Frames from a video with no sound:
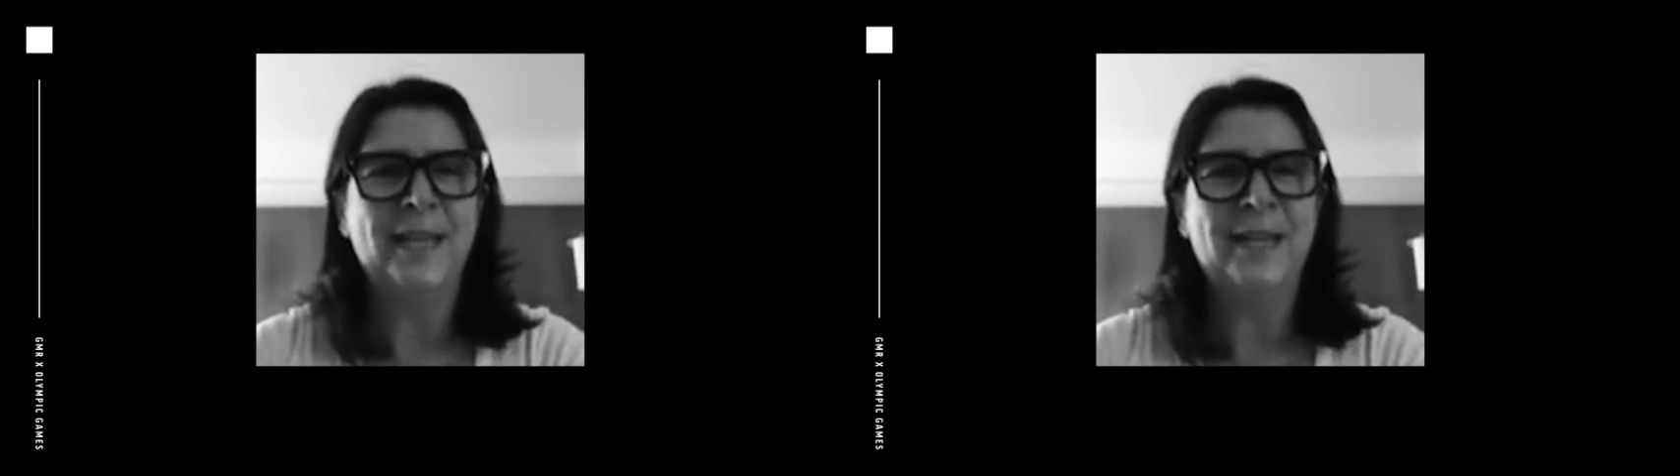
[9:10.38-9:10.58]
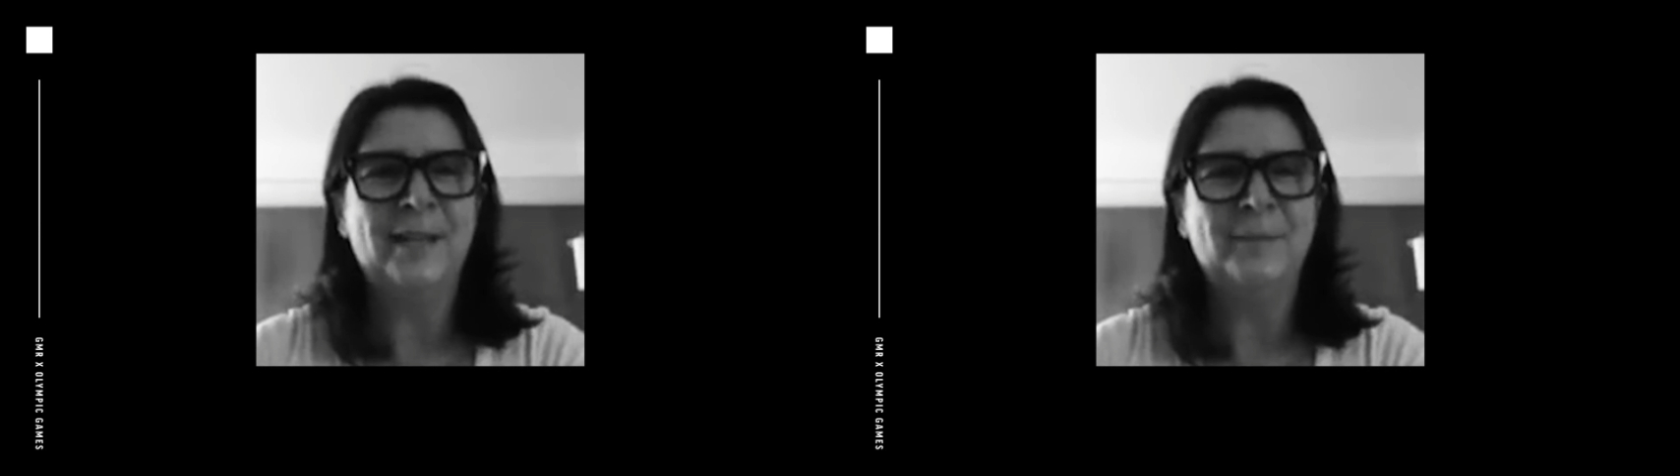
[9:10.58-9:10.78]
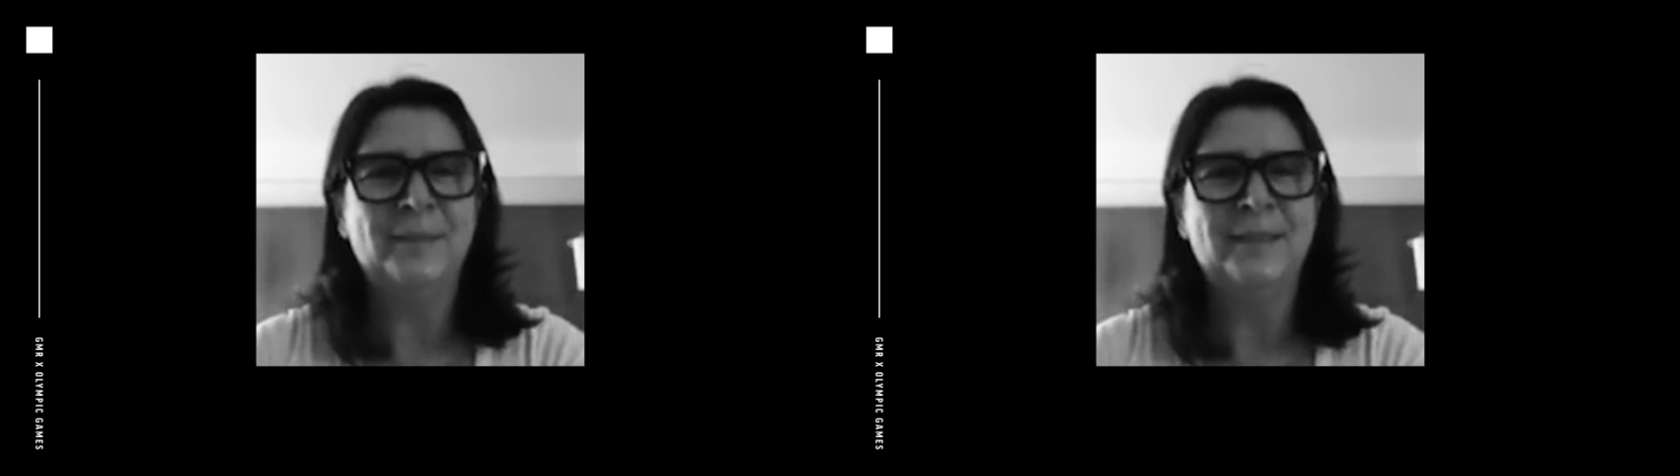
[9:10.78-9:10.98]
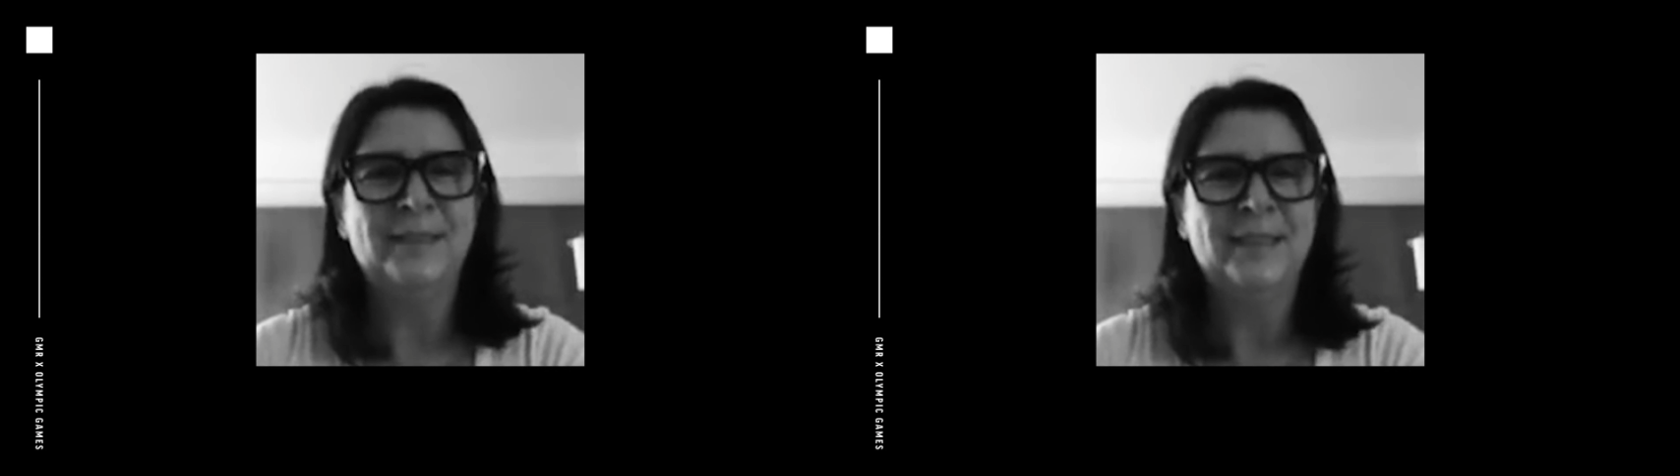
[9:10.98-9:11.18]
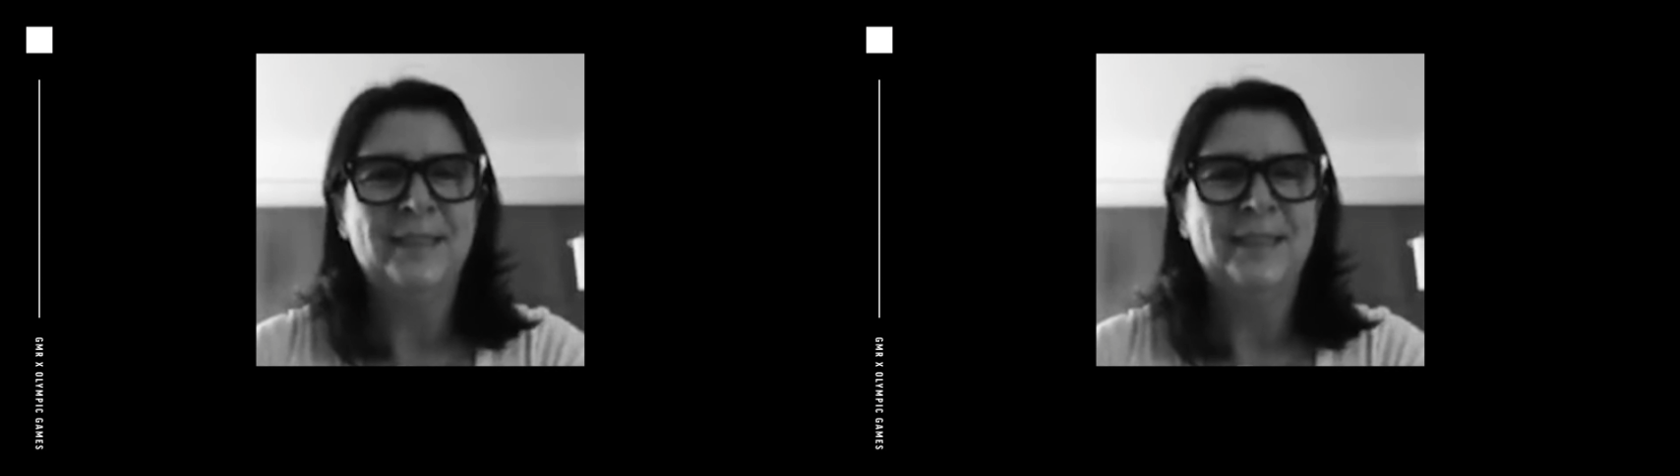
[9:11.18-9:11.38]

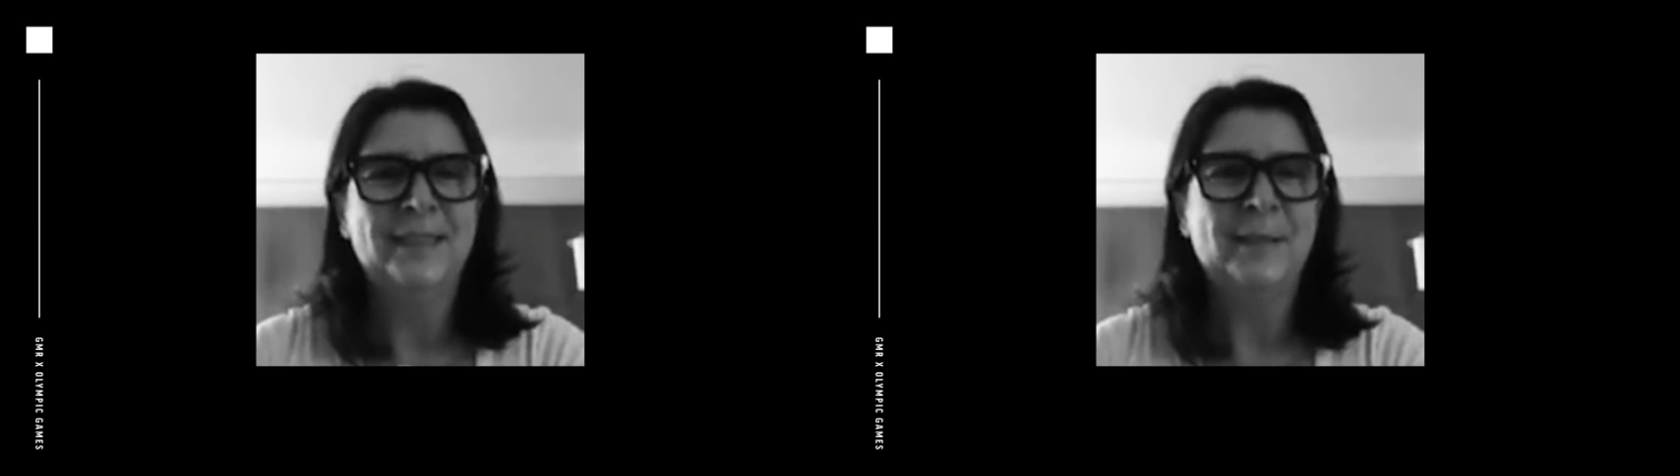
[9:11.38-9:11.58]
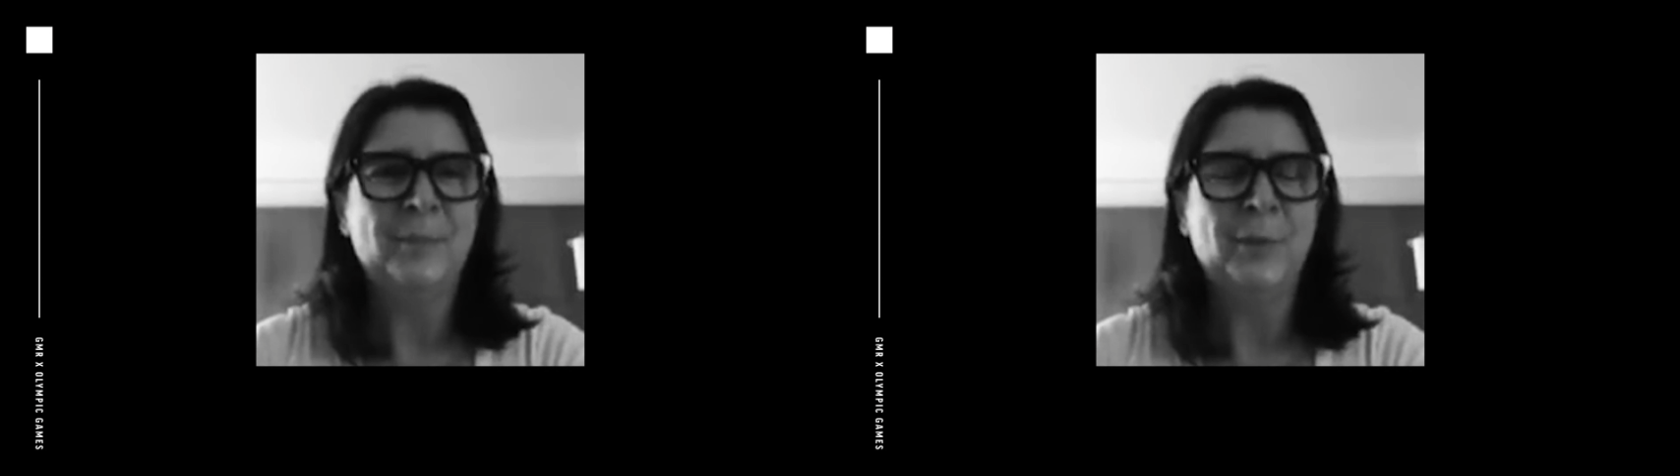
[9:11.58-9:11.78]
games that